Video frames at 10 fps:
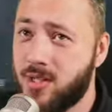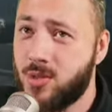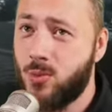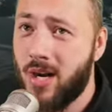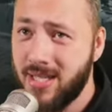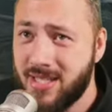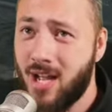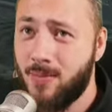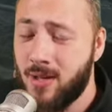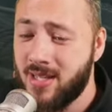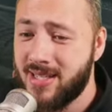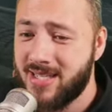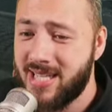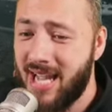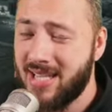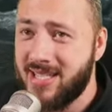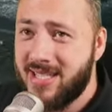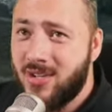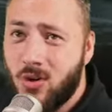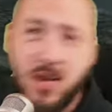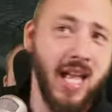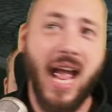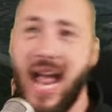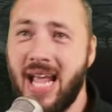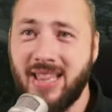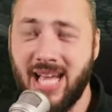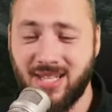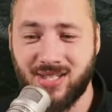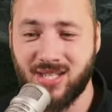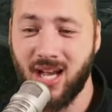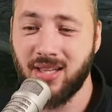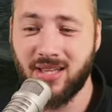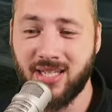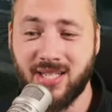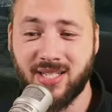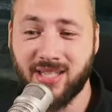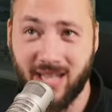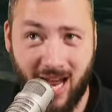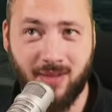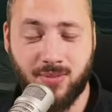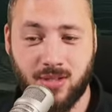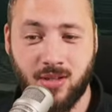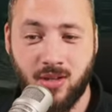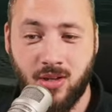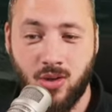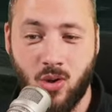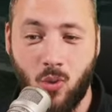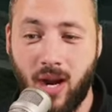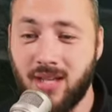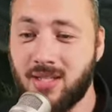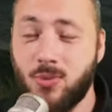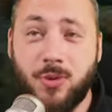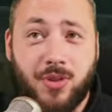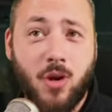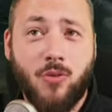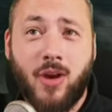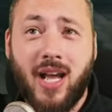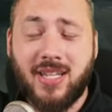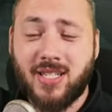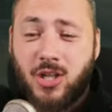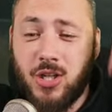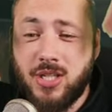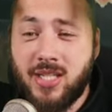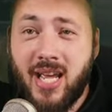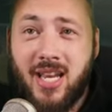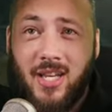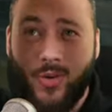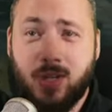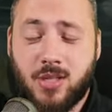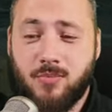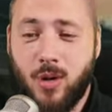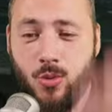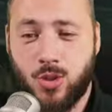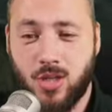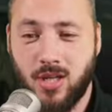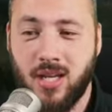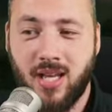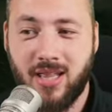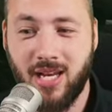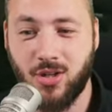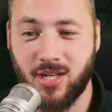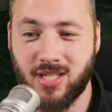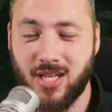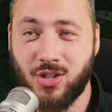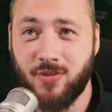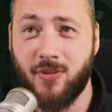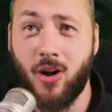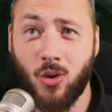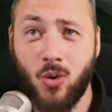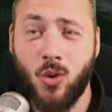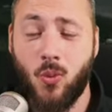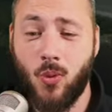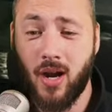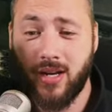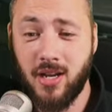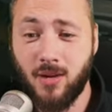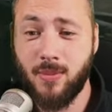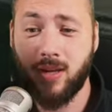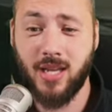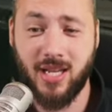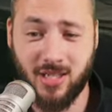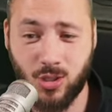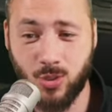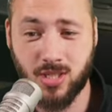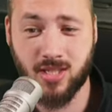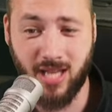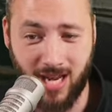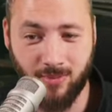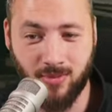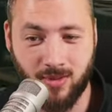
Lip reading: it winds up, stands still, and then suddenly slaps. Whereas, well, the overhead is a continuous motion that you can essentially follow. Wind up into slam.